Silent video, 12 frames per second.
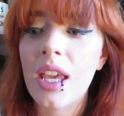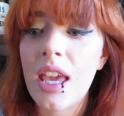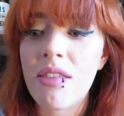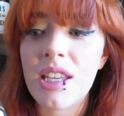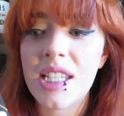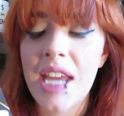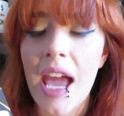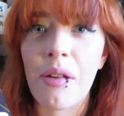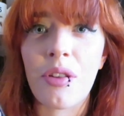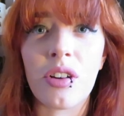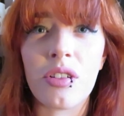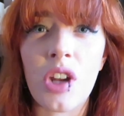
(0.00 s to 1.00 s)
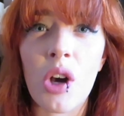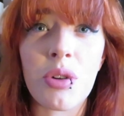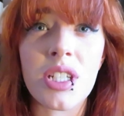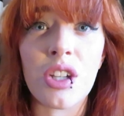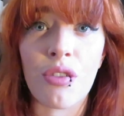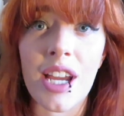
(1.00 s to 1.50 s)
in this town. They're known
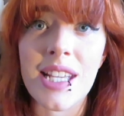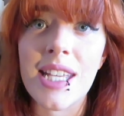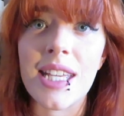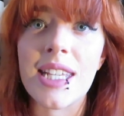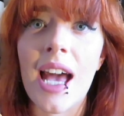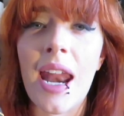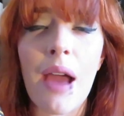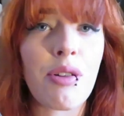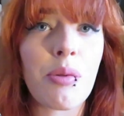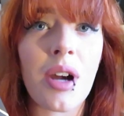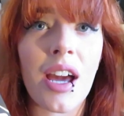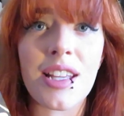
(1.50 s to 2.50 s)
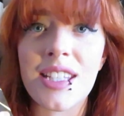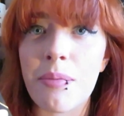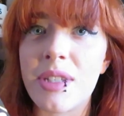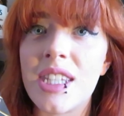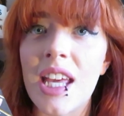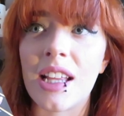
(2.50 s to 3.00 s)
as the Graces, and everyone kind of
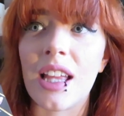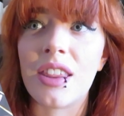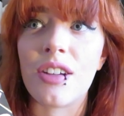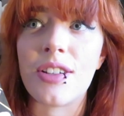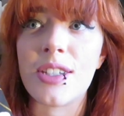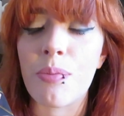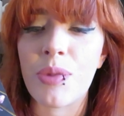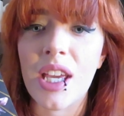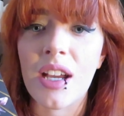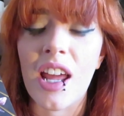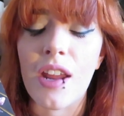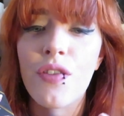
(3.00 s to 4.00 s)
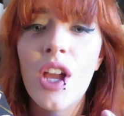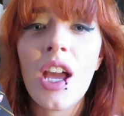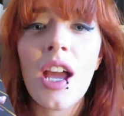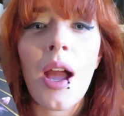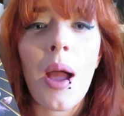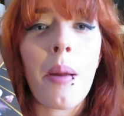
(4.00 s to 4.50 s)
seems to think that there's something kind of
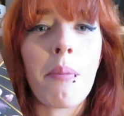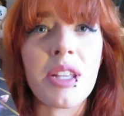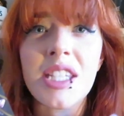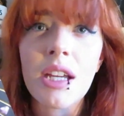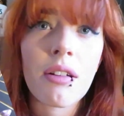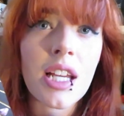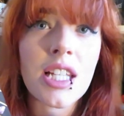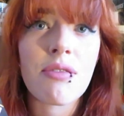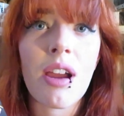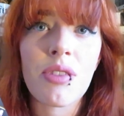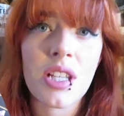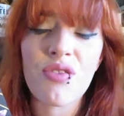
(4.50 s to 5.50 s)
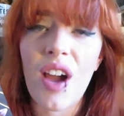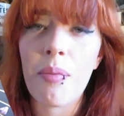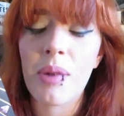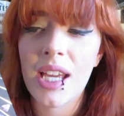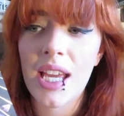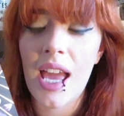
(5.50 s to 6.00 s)
mysterious around this
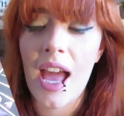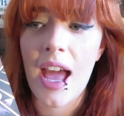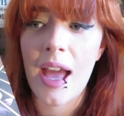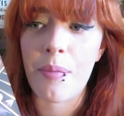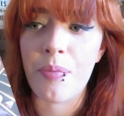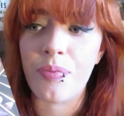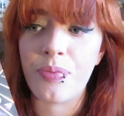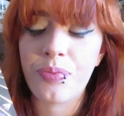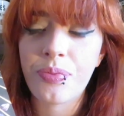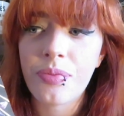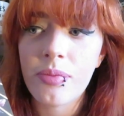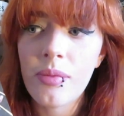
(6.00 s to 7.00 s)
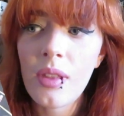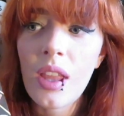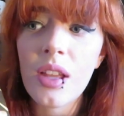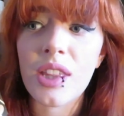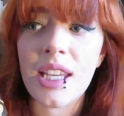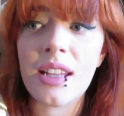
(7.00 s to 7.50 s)
family.
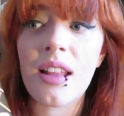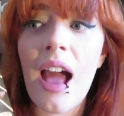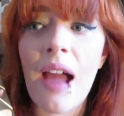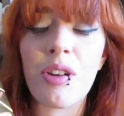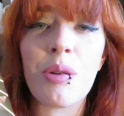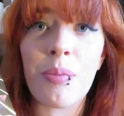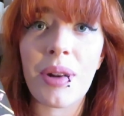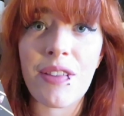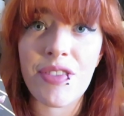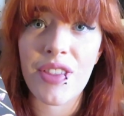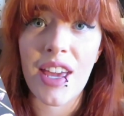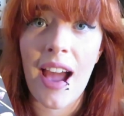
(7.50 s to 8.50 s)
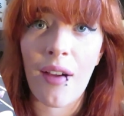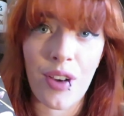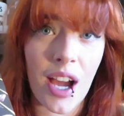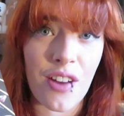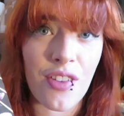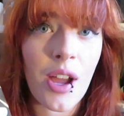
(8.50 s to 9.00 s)
Everyone believes that they have
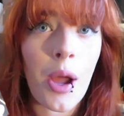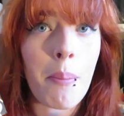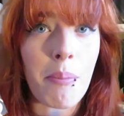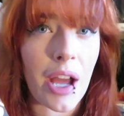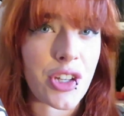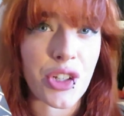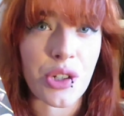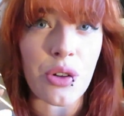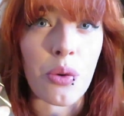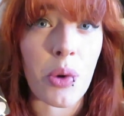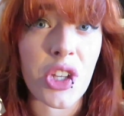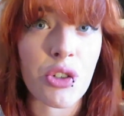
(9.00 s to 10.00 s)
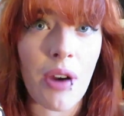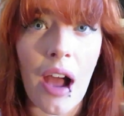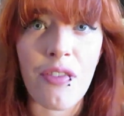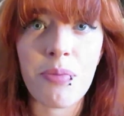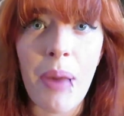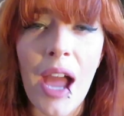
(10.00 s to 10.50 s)
kind of magical
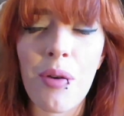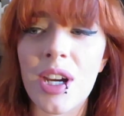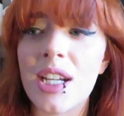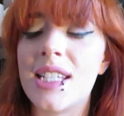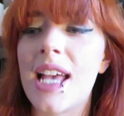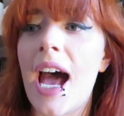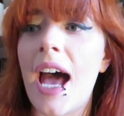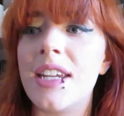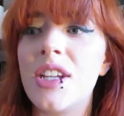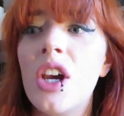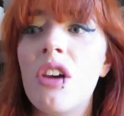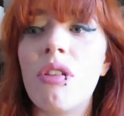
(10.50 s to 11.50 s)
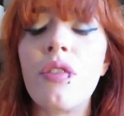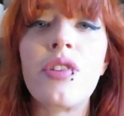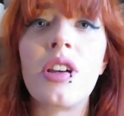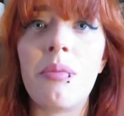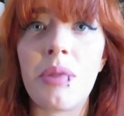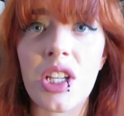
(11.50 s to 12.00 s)
witchcraft powers, and
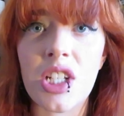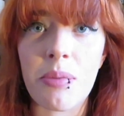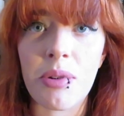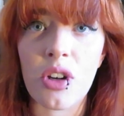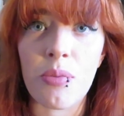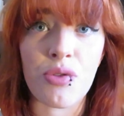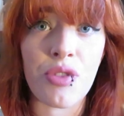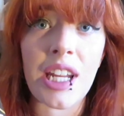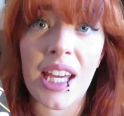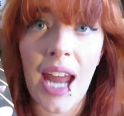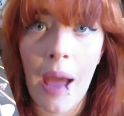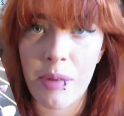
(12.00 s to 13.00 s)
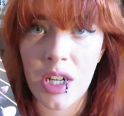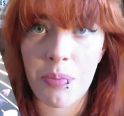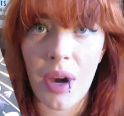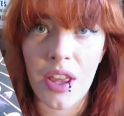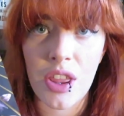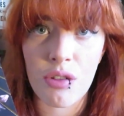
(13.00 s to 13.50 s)
River immediately becomes really enamored
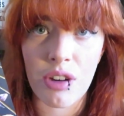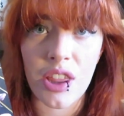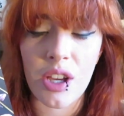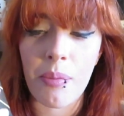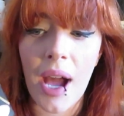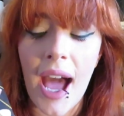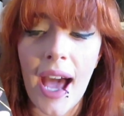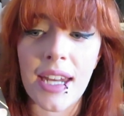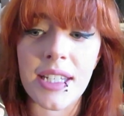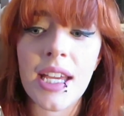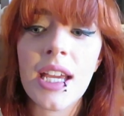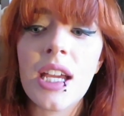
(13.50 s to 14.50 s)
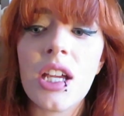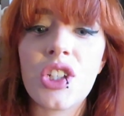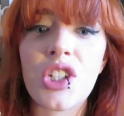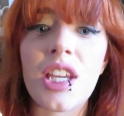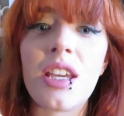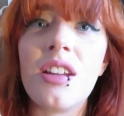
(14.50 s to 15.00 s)
by the 3 of them, and
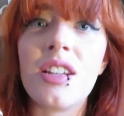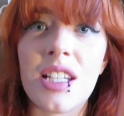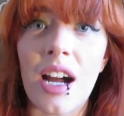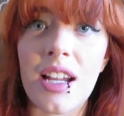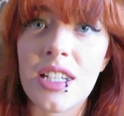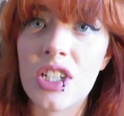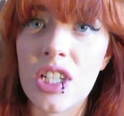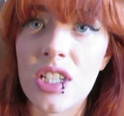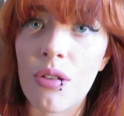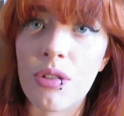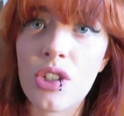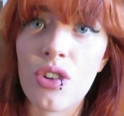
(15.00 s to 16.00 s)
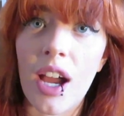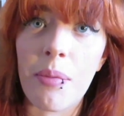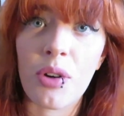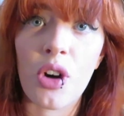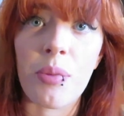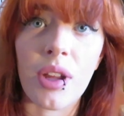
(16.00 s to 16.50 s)
she decides that she's going to try
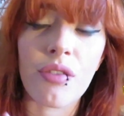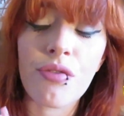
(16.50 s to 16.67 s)
and become their